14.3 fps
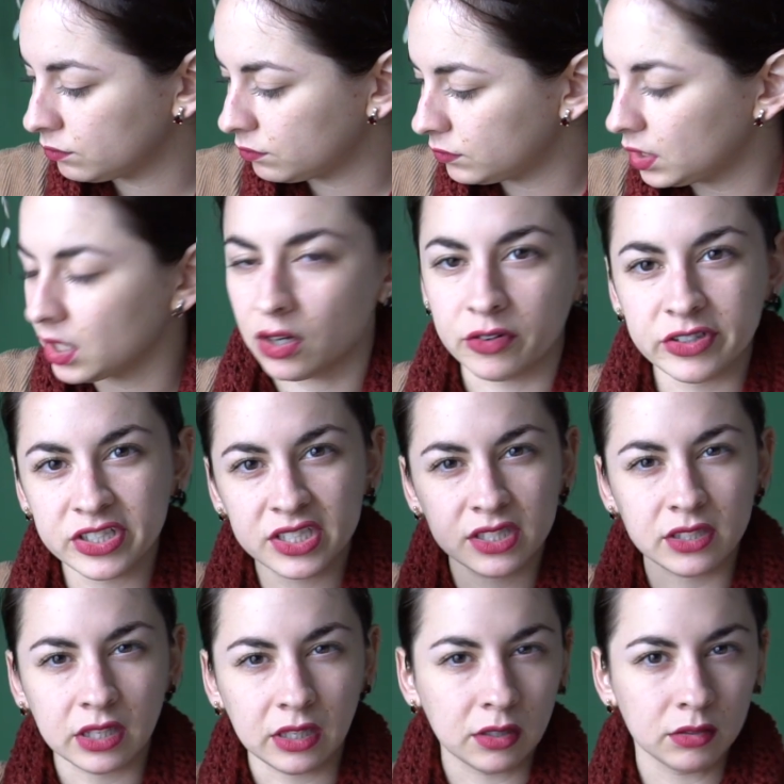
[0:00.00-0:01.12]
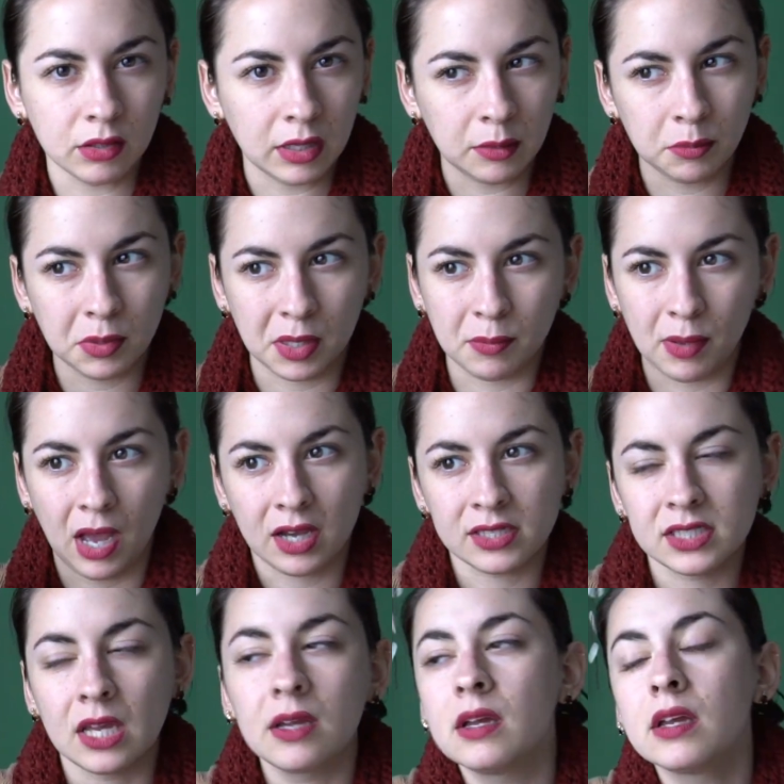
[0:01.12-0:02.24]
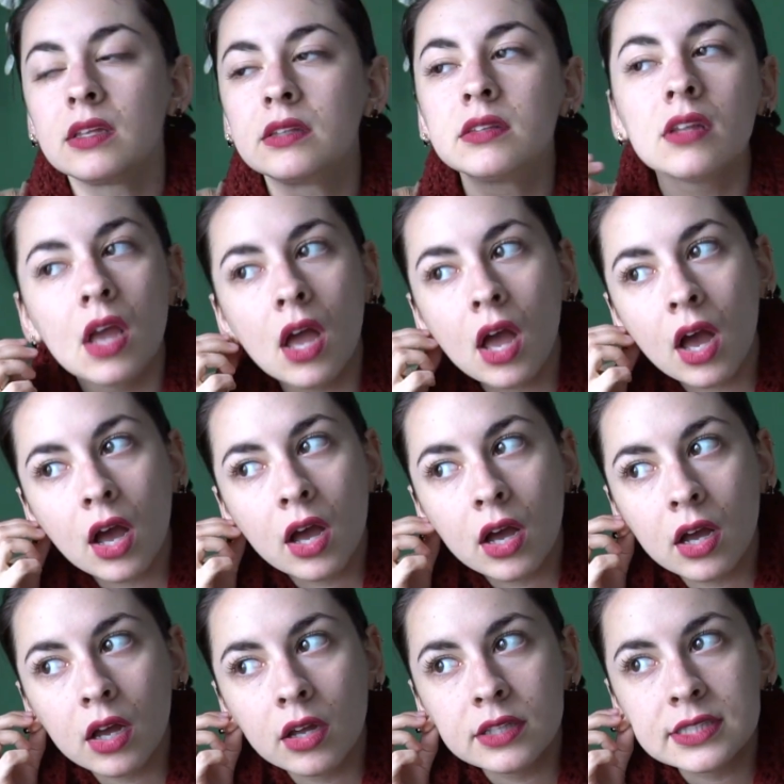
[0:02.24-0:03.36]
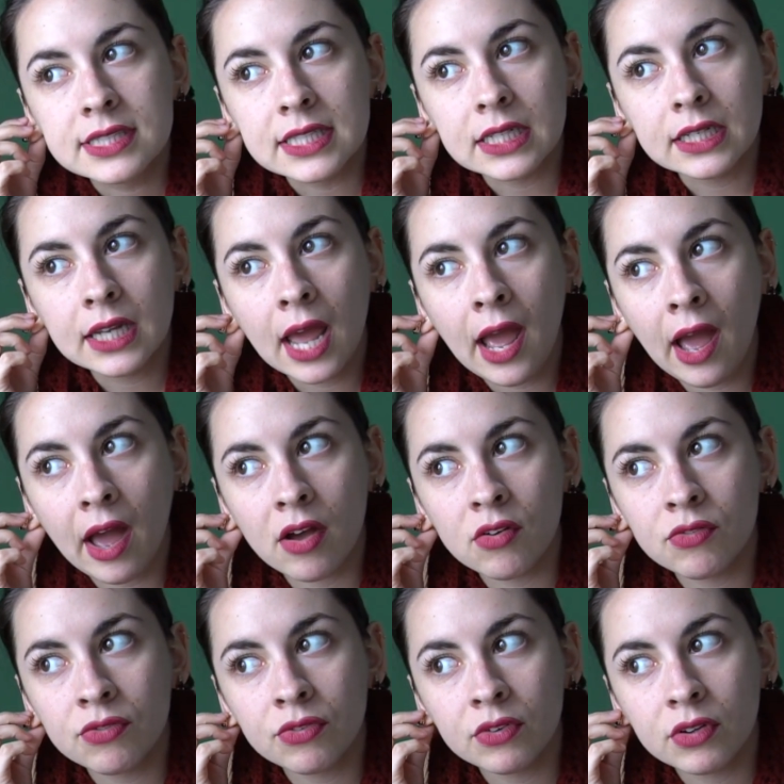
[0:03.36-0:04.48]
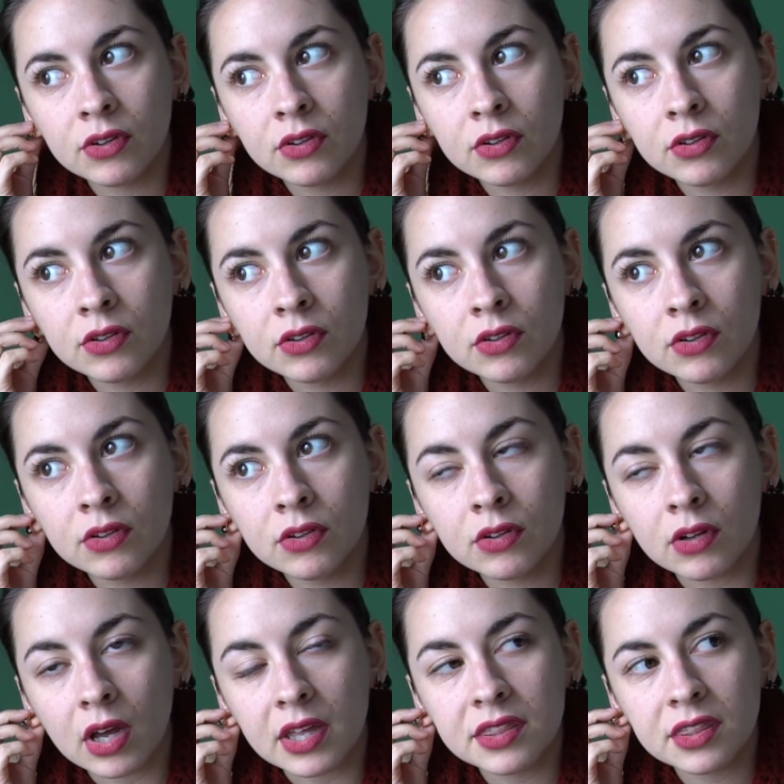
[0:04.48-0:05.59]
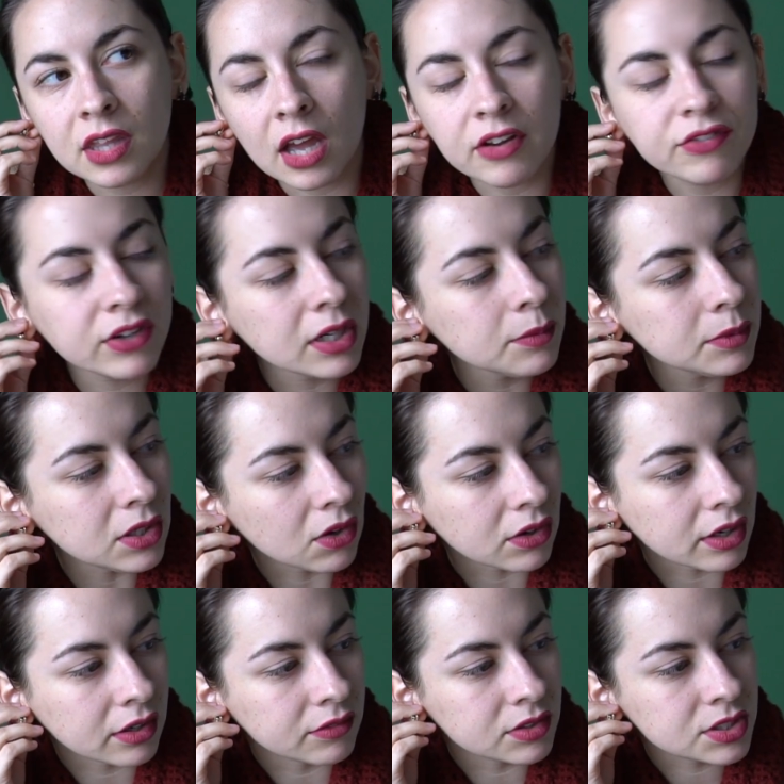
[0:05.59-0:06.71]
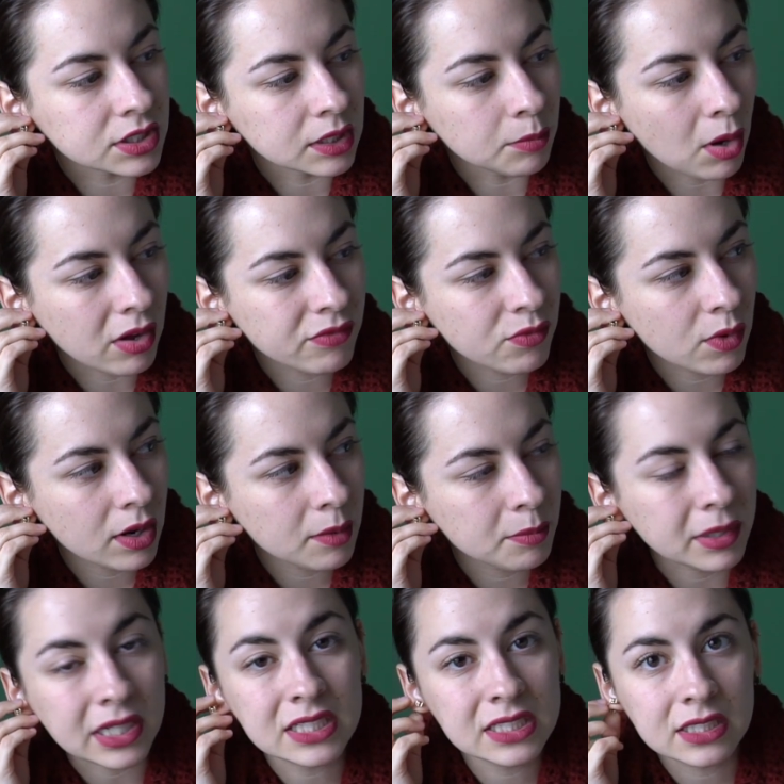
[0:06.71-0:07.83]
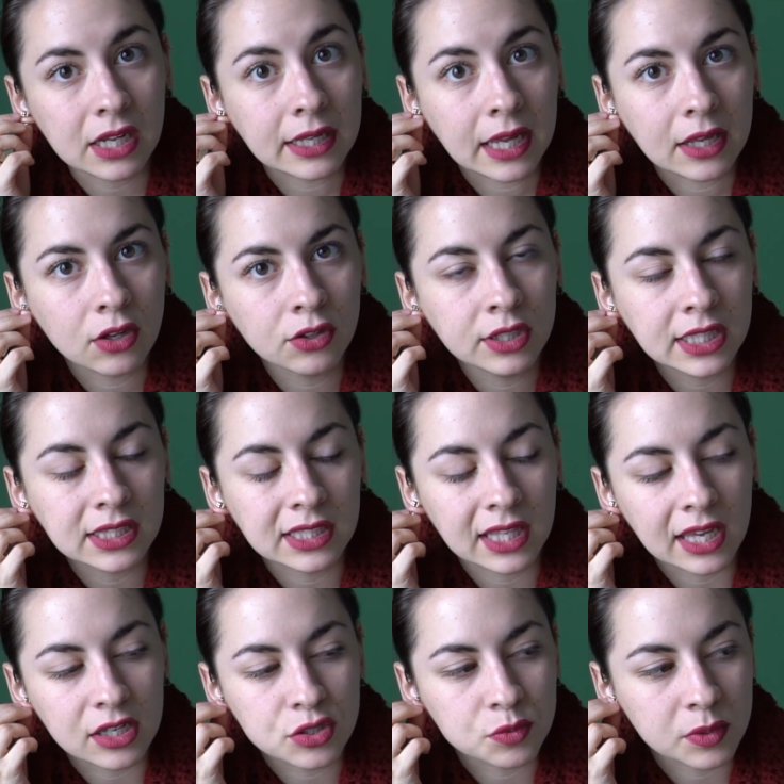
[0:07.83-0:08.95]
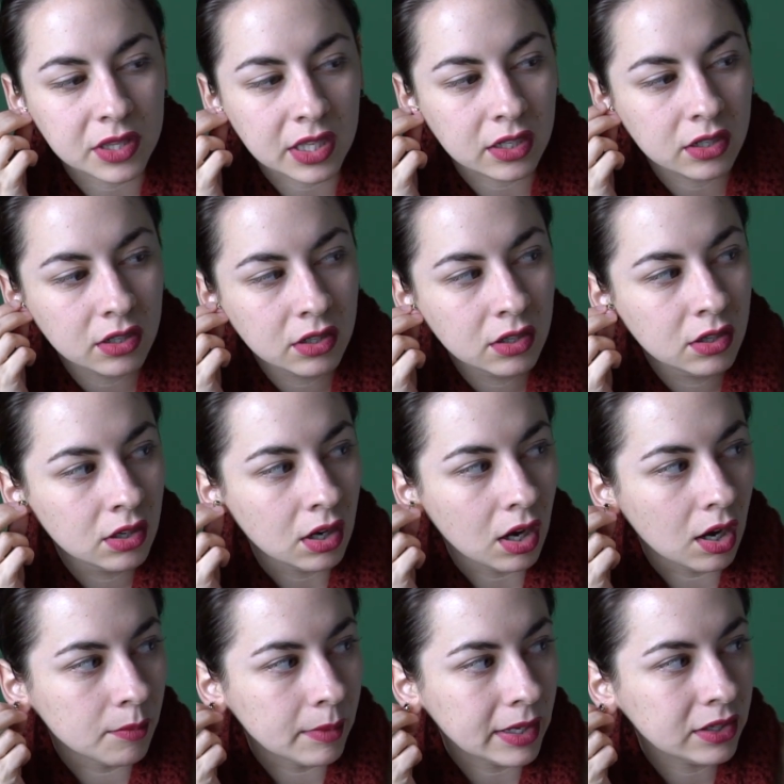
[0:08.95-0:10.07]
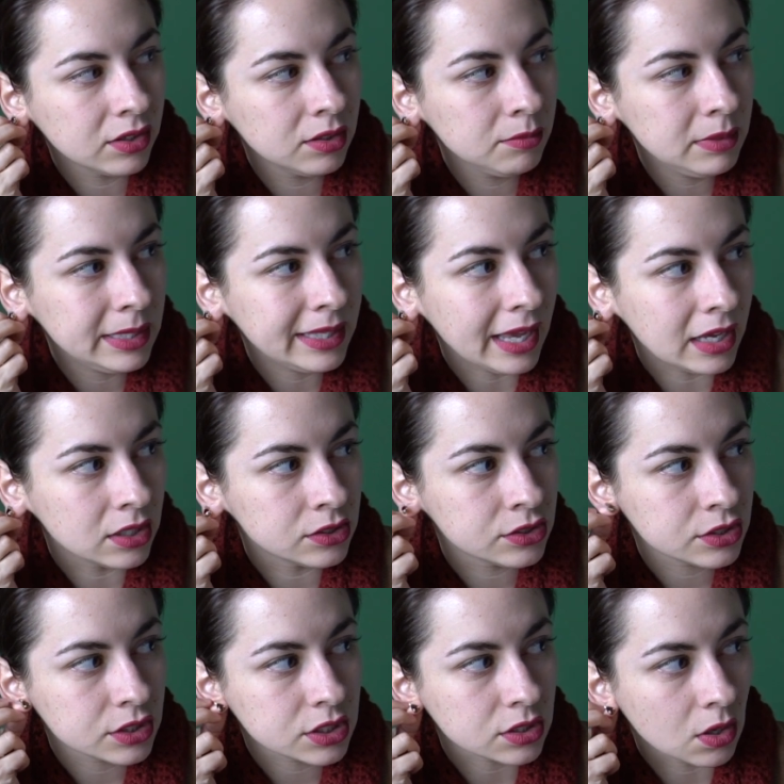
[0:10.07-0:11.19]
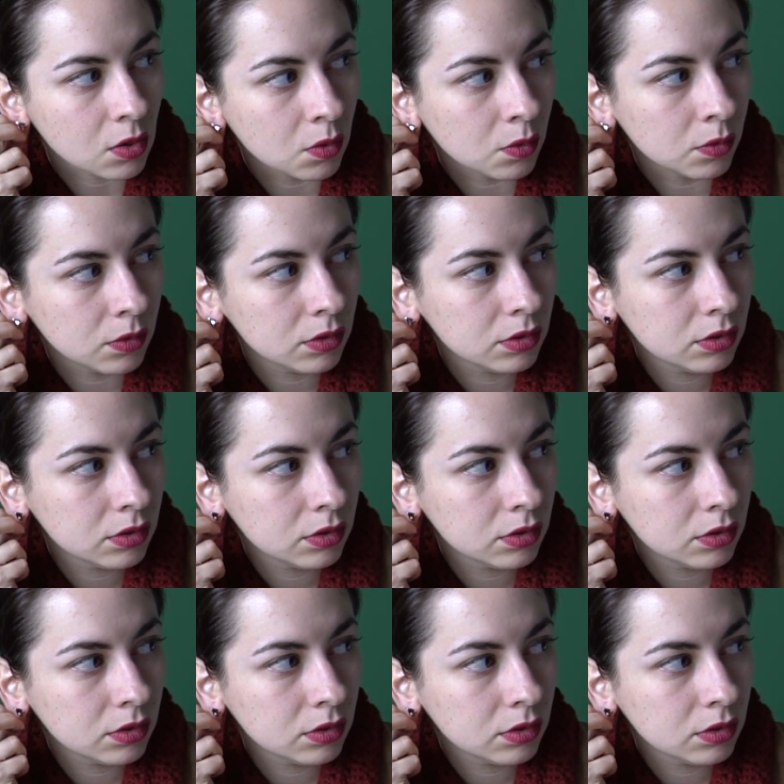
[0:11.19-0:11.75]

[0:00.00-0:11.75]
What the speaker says: You know, just like big box. I didn't have, I forget what yarn I originally bought for it, but it didn't, like, I couldn't get the gauge with it. I couldn't meet gauge, so